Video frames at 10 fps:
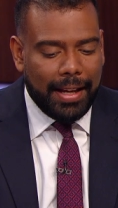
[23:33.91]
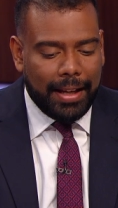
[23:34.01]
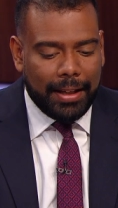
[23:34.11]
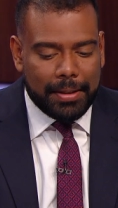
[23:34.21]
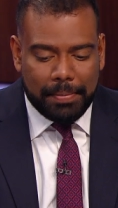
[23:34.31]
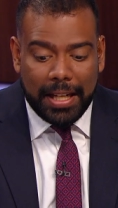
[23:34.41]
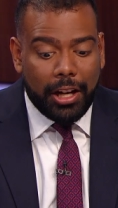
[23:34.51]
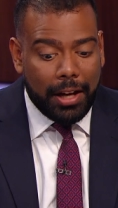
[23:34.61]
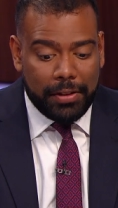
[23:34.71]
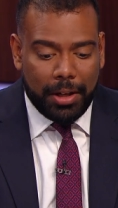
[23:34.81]
and may not
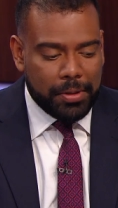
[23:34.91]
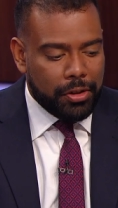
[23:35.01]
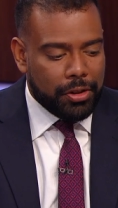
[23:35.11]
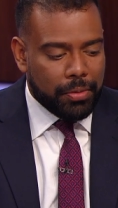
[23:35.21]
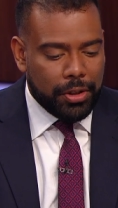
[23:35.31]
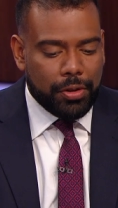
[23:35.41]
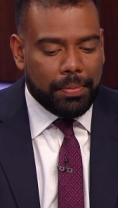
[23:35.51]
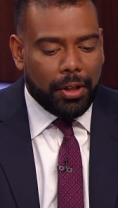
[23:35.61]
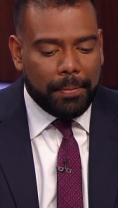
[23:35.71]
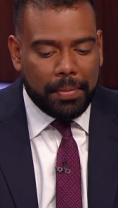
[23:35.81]
have the opportunity to read your
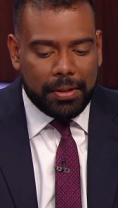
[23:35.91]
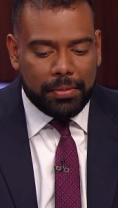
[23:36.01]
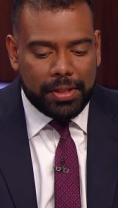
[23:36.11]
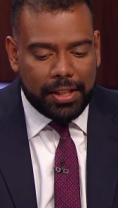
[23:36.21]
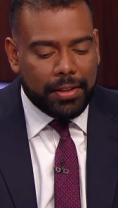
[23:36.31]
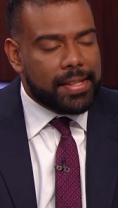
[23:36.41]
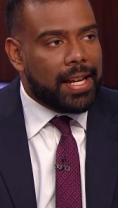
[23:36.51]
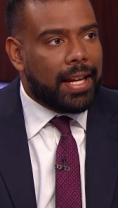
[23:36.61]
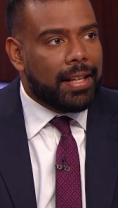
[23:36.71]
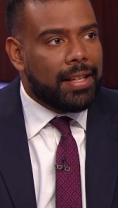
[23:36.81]
book, but still
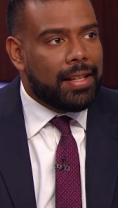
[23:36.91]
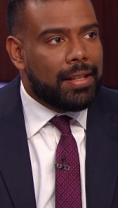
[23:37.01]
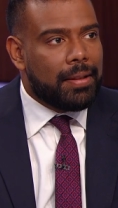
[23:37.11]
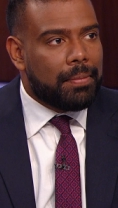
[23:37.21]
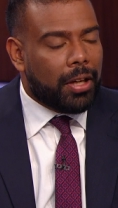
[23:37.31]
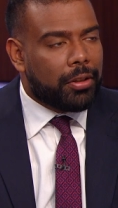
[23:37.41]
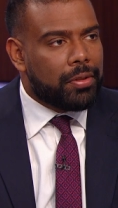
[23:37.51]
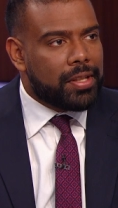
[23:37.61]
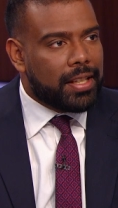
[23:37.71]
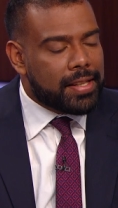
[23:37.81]
say, park
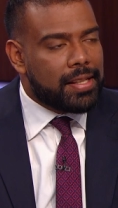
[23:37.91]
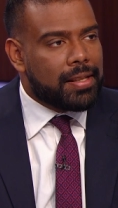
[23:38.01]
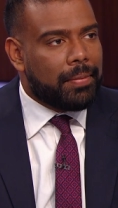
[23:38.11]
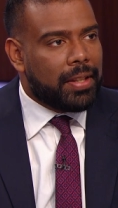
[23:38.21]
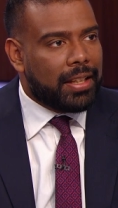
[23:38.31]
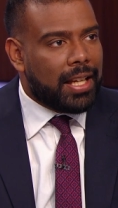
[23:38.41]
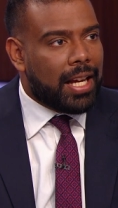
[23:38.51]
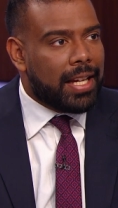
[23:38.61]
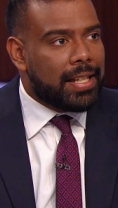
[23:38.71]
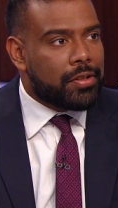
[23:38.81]
cruising isn't something that
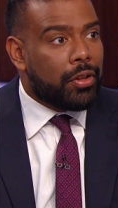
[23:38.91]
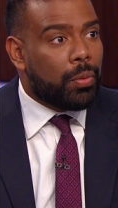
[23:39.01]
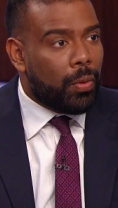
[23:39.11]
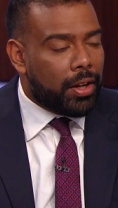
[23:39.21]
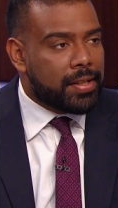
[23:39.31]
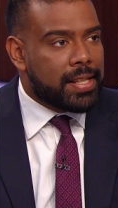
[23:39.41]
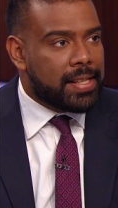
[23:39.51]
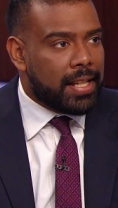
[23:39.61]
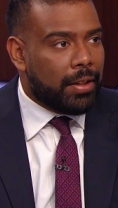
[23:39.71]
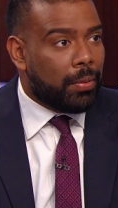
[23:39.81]
I necessarily want to
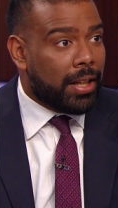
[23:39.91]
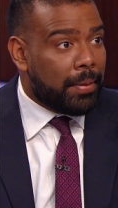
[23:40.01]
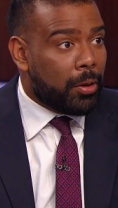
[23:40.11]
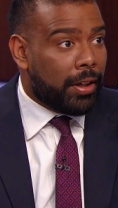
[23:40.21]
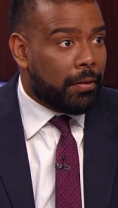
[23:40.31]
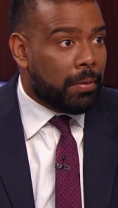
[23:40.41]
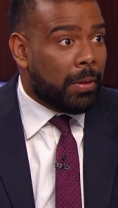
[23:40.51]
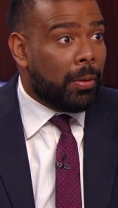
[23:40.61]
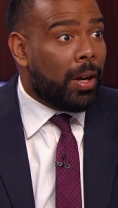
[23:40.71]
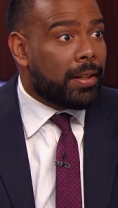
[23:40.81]
see when I'm going out for
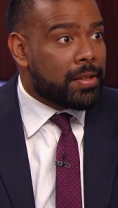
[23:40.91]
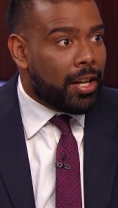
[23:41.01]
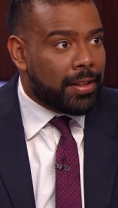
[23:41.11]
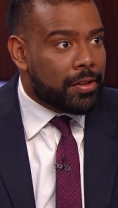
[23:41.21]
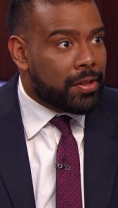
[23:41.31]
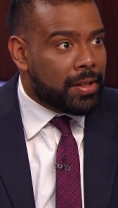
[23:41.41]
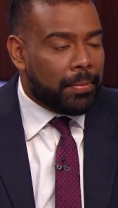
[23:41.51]
my walk. It's not necessarily